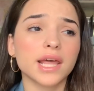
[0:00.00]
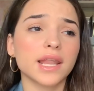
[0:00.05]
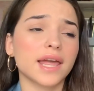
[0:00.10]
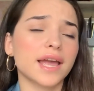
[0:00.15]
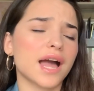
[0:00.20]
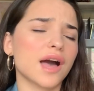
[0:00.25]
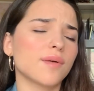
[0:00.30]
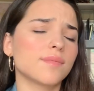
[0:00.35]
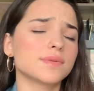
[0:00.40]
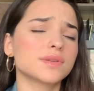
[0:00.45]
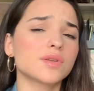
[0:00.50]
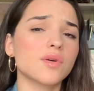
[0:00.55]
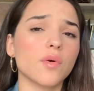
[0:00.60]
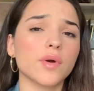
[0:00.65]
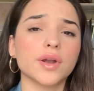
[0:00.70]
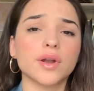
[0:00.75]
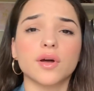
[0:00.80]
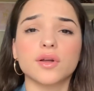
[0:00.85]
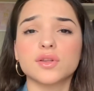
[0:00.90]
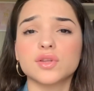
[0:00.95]
Like I was
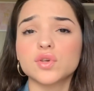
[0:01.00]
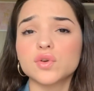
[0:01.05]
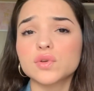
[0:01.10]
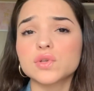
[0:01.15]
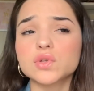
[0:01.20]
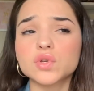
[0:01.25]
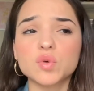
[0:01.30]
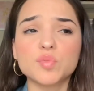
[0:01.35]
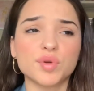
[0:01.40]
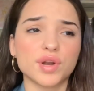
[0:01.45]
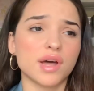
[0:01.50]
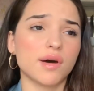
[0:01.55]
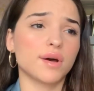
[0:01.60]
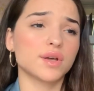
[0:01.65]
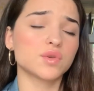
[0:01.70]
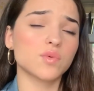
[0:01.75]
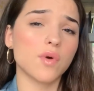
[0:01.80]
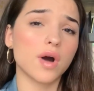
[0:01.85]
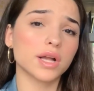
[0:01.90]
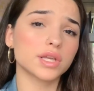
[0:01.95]
going on YouTube and
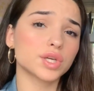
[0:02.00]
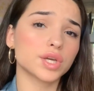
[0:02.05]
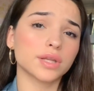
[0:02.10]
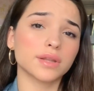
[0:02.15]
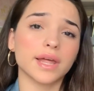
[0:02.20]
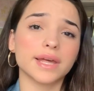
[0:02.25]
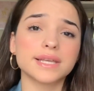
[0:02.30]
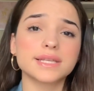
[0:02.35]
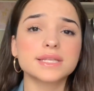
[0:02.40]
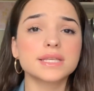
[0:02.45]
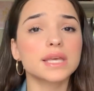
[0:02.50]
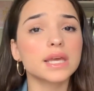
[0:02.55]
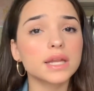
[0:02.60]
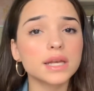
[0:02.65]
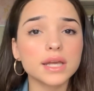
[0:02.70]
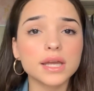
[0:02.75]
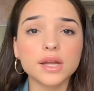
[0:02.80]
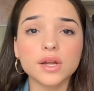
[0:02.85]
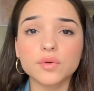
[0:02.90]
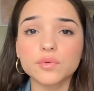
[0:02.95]
I was watching like
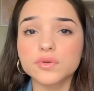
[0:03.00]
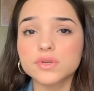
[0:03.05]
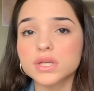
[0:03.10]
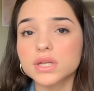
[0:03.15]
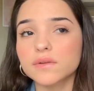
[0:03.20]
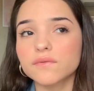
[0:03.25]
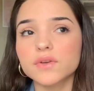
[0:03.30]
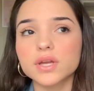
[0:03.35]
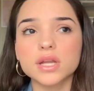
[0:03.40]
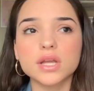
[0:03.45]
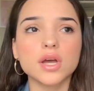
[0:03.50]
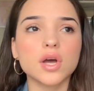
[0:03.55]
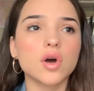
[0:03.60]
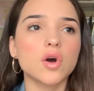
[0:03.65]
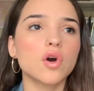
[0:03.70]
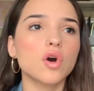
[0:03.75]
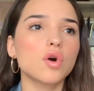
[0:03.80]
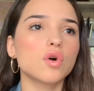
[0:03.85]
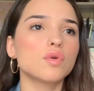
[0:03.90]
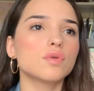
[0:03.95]
skincare routine
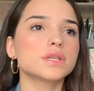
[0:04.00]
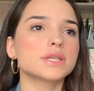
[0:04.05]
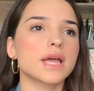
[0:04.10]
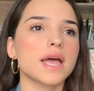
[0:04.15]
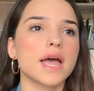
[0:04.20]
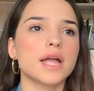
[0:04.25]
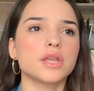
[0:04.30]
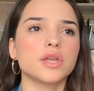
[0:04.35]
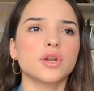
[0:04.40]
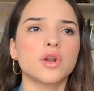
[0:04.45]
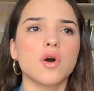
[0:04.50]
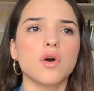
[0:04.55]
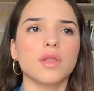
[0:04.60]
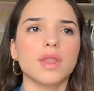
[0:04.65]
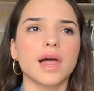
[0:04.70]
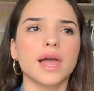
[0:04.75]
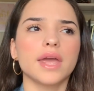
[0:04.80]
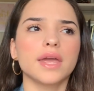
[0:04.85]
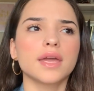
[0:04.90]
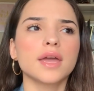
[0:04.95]
videos, and you know,
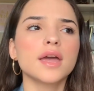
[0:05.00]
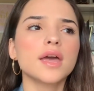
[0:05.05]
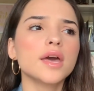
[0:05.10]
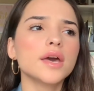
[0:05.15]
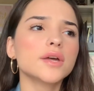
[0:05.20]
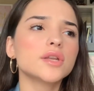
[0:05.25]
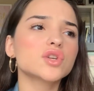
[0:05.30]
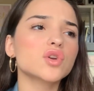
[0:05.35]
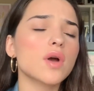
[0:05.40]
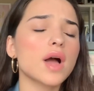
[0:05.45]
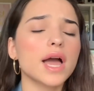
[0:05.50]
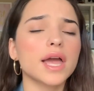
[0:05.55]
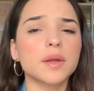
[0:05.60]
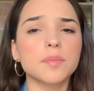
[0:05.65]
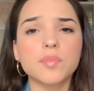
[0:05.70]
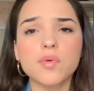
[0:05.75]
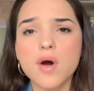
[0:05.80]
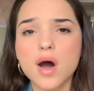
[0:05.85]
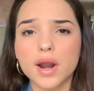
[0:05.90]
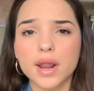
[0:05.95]
like
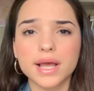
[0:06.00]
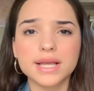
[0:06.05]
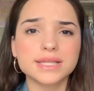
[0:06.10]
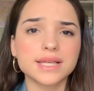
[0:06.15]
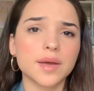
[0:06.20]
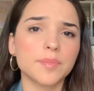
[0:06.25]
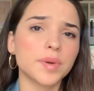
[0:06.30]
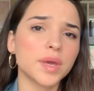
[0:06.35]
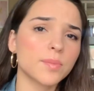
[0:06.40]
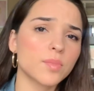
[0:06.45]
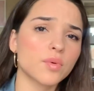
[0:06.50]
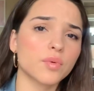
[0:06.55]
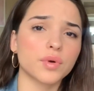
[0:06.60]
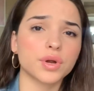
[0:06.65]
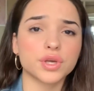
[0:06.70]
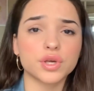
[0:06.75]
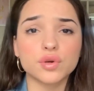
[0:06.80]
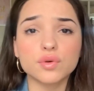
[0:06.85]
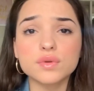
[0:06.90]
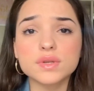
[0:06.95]
trying products that people
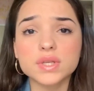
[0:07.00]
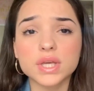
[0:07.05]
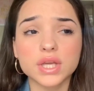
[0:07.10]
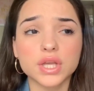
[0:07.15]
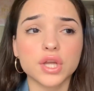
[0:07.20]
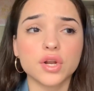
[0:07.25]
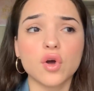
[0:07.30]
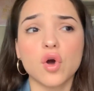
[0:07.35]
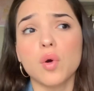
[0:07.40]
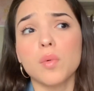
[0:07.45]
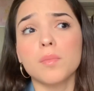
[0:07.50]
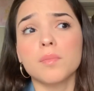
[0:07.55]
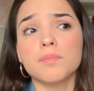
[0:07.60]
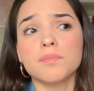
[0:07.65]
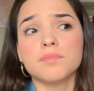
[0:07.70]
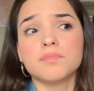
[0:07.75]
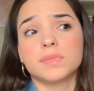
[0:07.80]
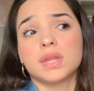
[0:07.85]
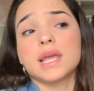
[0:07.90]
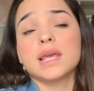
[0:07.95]
were using, you
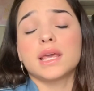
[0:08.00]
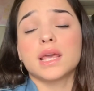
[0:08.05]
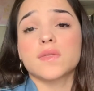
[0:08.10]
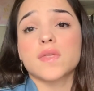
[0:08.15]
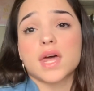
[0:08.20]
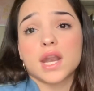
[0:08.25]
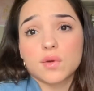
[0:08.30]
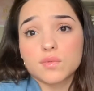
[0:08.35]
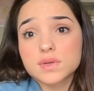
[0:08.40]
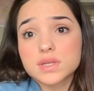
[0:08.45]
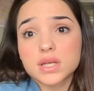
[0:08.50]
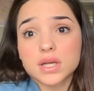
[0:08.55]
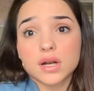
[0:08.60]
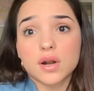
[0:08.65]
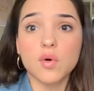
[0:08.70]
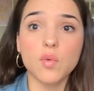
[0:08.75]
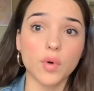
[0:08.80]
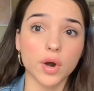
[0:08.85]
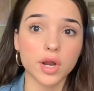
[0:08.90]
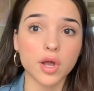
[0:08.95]
know, thinking that it was
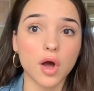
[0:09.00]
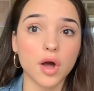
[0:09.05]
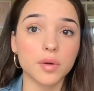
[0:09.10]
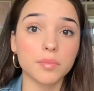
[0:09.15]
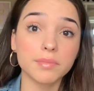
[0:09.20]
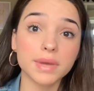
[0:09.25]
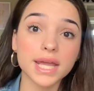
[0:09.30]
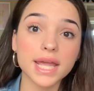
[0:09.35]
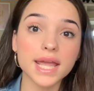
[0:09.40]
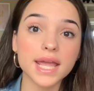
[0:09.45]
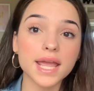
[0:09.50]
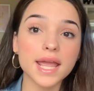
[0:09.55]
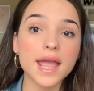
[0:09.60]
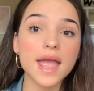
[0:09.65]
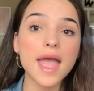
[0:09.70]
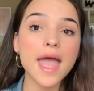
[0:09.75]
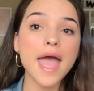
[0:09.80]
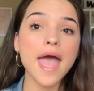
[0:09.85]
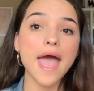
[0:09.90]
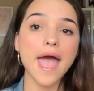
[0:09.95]
gonna work on
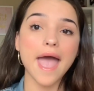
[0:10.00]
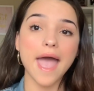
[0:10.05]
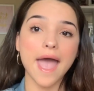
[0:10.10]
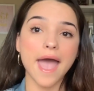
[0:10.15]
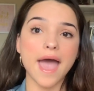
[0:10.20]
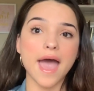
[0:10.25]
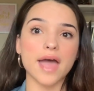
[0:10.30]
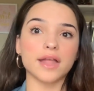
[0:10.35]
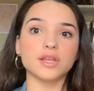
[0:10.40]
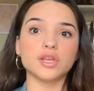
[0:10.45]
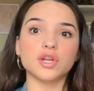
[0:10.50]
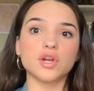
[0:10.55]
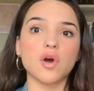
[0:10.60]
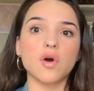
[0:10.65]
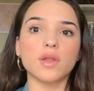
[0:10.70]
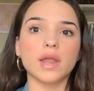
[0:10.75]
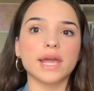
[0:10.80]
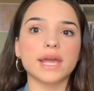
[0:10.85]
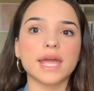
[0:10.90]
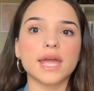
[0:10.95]
me, and you
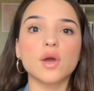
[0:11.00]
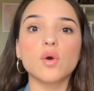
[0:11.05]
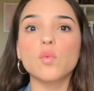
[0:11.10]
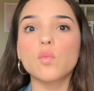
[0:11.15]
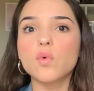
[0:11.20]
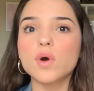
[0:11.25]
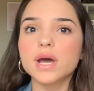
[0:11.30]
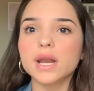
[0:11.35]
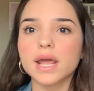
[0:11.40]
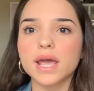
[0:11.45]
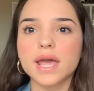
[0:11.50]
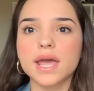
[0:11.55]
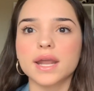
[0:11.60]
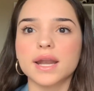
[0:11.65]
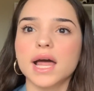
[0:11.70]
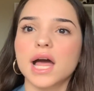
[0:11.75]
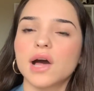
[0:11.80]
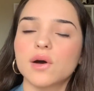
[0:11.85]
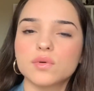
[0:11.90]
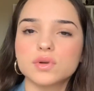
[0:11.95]
know, like it wouldn't.
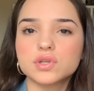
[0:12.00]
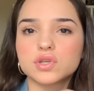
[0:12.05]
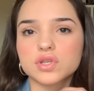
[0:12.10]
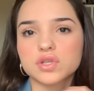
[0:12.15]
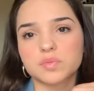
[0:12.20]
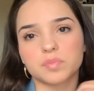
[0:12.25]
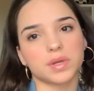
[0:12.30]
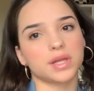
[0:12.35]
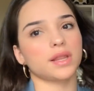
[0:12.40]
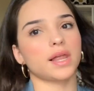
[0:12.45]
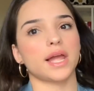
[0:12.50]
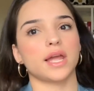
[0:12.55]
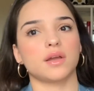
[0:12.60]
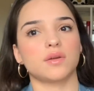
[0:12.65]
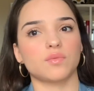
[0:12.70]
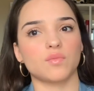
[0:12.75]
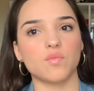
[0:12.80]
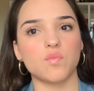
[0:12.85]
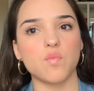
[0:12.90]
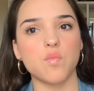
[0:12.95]
And I would just be like,
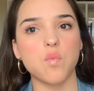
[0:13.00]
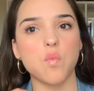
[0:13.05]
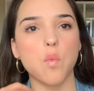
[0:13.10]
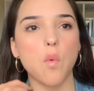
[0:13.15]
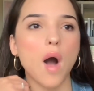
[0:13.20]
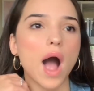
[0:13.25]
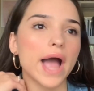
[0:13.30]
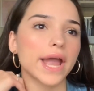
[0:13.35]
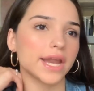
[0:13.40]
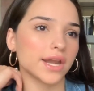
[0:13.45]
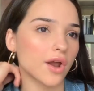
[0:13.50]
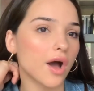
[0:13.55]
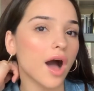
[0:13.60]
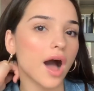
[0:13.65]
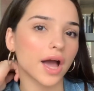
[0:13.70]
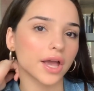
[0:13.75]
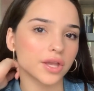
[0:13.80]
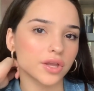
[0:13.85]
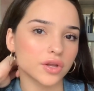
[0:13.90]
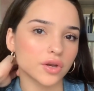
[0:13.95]
why
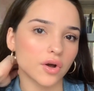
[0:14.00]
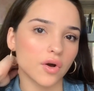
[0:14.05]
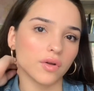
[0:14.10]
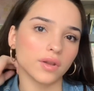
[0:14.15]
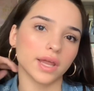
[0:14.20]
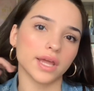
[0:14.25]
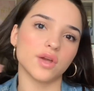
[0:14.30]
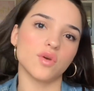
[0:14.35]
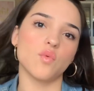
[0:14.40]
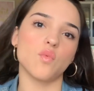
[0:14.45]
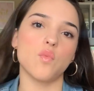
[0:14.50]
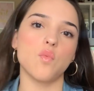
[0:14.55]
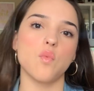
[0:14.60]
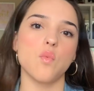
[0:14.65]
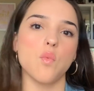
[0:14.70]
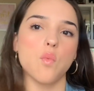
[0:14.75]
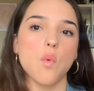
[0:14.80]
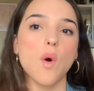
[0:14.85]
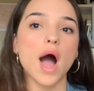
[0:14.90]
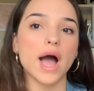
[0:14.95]
not, you know, like
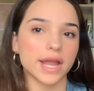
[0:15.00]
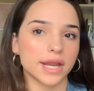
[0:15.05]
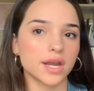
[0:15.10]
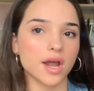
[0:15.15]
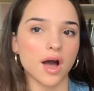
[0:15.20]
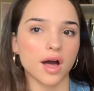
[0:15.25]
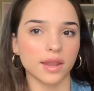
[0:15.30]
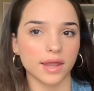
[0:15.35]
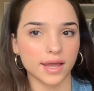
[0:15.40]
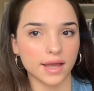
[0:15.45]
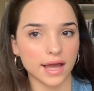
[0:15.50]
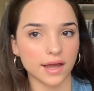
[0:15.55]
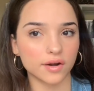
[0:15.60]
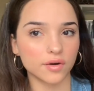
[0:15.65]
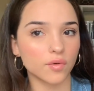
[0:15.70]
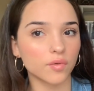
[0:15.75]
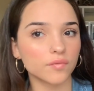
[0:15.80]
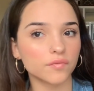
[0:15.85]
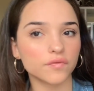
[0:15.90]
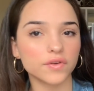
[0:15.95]
why not? Like I
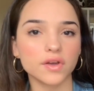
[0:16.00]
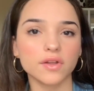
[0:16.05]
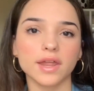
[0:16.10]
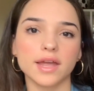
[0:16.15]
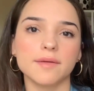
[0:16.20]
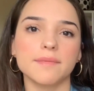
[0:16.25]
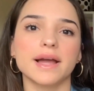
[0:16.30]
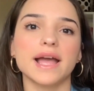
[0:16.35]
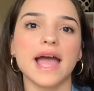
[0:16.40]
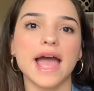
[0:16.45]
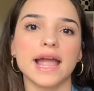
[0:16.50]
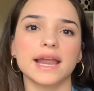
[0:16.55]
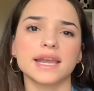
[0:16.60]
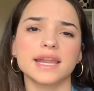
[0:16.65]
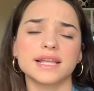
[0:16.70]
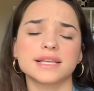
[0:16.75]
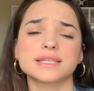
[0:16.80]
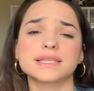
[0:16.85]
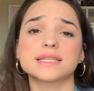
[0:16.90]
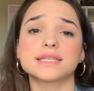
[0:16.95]
don't feel like my
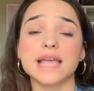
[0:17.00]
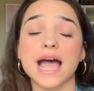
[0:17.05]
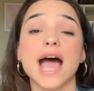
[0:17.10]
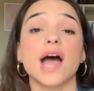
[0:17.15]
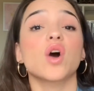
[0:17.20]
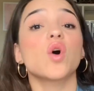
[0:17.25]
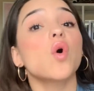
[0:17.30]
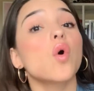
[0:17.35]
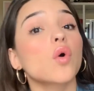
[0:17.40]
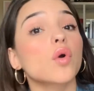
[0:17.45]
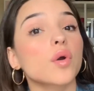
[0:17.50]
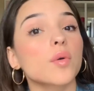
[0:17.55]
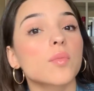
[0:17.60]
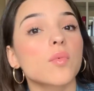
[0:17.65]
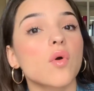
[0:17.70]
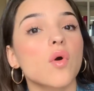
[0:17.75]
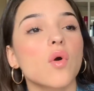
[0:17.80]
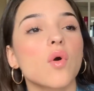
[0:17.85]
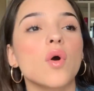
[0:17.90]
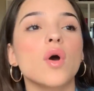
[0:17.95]
acne is that
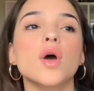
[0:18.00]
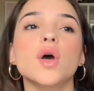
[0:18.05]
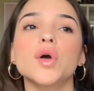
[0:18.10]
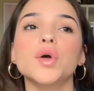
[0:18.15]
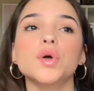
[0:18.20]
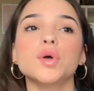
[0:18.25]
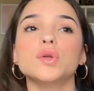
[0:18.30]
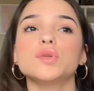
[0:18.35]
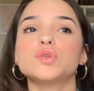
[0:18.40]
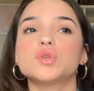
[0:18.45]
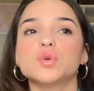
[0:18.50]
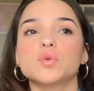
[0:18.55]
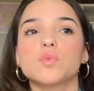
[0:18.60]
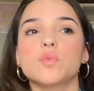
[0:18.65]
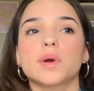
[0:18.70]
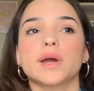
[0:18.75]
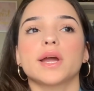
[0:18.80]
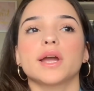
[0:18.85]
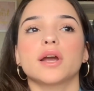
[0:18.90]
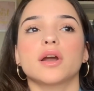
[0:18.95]
horrible to
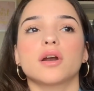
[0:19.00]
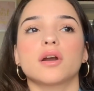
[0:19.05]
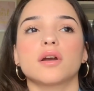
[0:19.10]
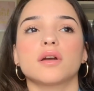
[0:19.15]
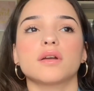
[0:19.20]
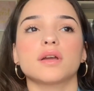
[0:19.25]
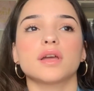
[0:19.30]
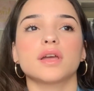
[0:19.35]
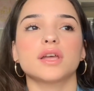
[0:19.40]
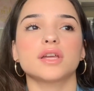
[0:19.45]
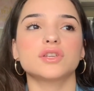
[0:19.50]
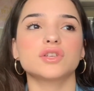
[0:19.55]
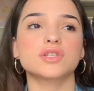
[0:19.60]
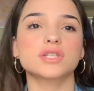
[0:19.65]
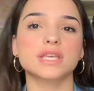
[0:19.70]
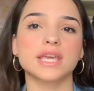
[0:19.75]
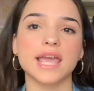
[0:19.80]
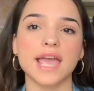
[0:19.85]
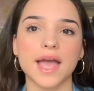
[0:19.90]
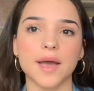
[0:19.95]
where it
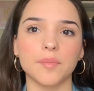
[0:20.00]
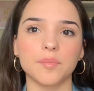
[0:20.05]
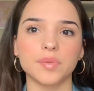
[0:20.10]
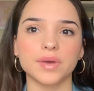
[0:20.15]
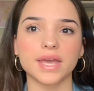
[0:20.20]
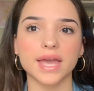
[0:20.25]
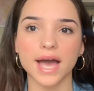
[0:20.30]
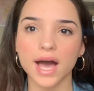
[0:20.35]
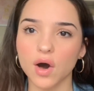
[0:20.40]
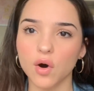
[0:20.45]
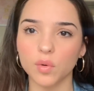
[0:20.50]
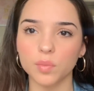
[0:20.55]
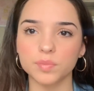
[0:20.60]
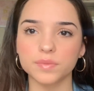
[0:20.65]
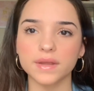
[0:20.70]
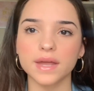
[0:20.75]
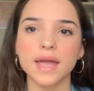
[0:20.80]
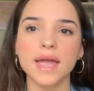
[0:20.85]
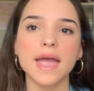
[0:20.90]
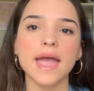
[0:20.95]
just can't be helped.